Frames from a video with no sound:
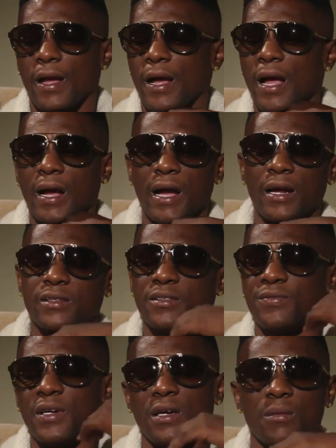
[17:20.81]
I got to
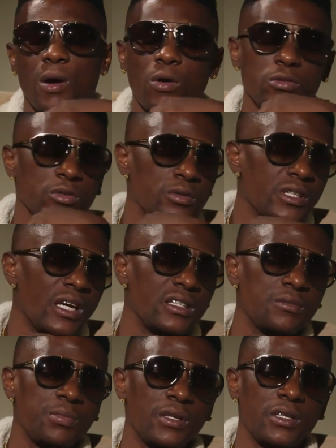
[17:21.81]
develop whole new
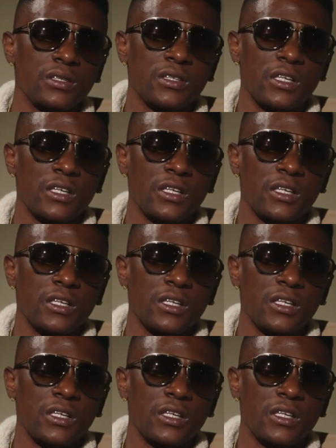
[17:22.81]
taste buds.